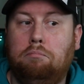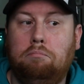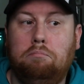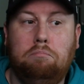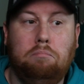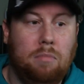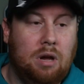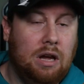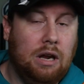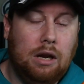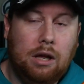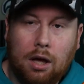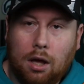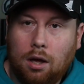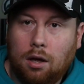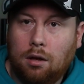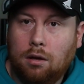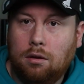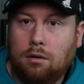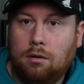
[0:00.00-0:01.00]

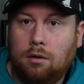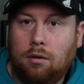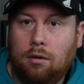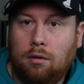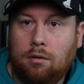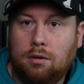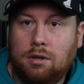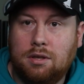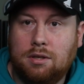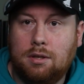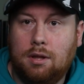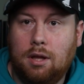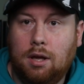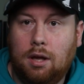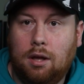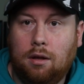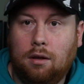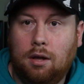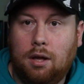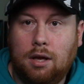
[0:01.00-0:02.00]
Media doesn't
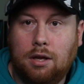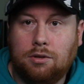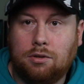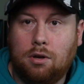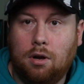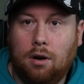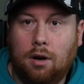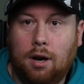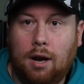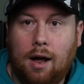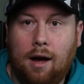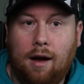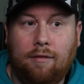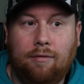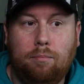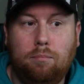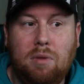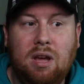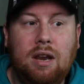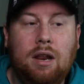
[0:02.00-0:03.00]
think he's good enough.
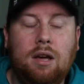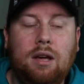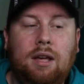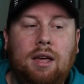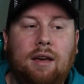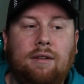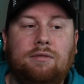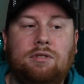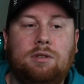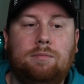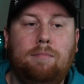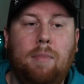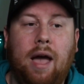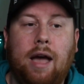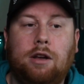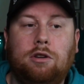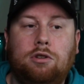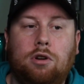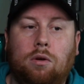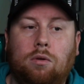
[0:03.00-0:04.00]
Media gives Mac
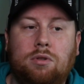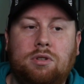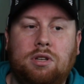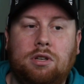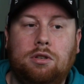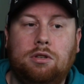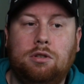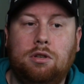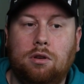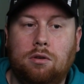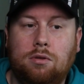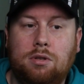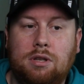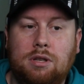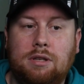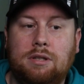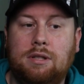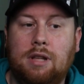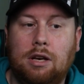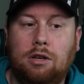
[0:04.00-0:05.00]
Jones
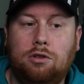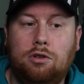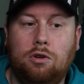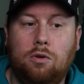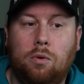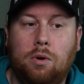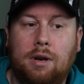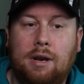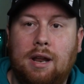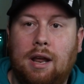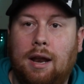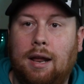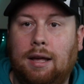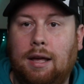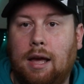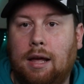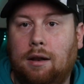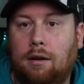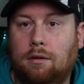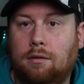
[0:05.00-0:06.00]
excuses that Tua didn't
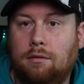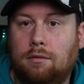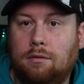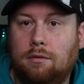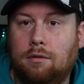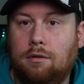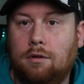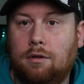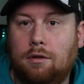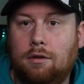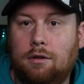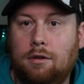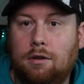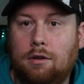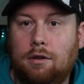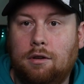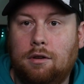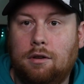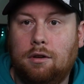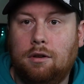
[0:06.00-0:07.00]
get.
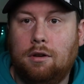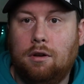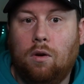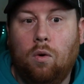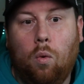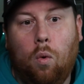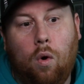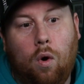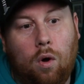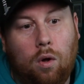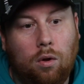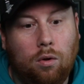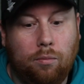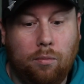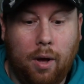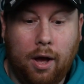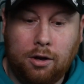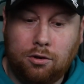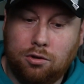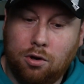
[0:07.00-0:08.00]
Well,
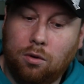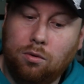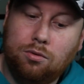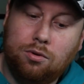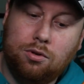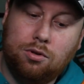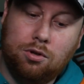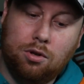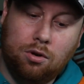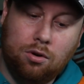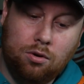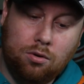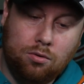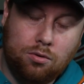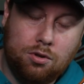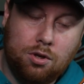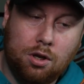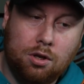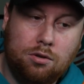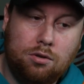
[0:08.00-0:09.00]
Mac Jones is in a new
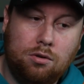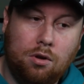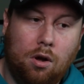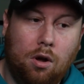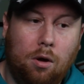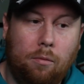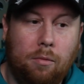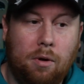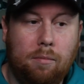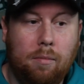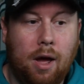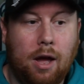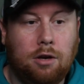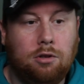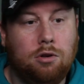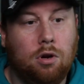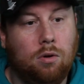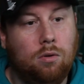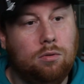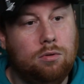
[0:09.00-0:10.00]
system, and Mac
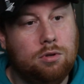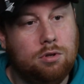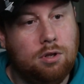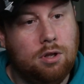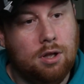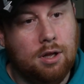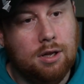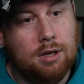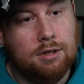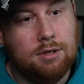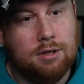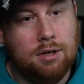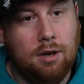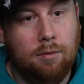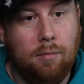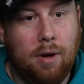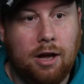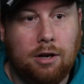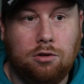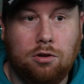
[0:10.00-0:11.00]
Jones this, and
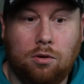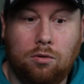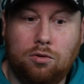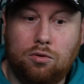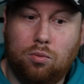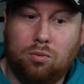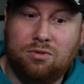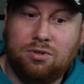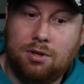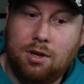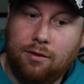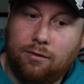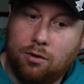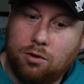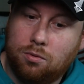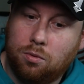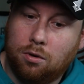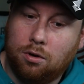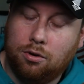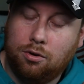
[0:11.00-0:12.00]
Mac Jones receivers
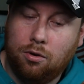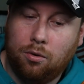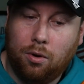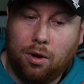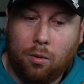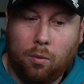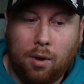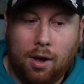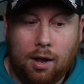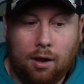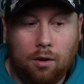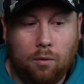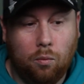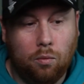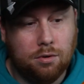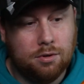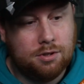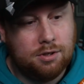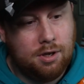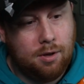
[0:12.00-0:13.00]
weren't doing well, and we'll
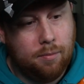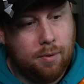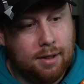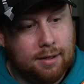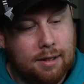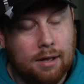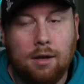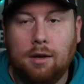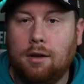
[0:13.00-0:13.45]
see about that.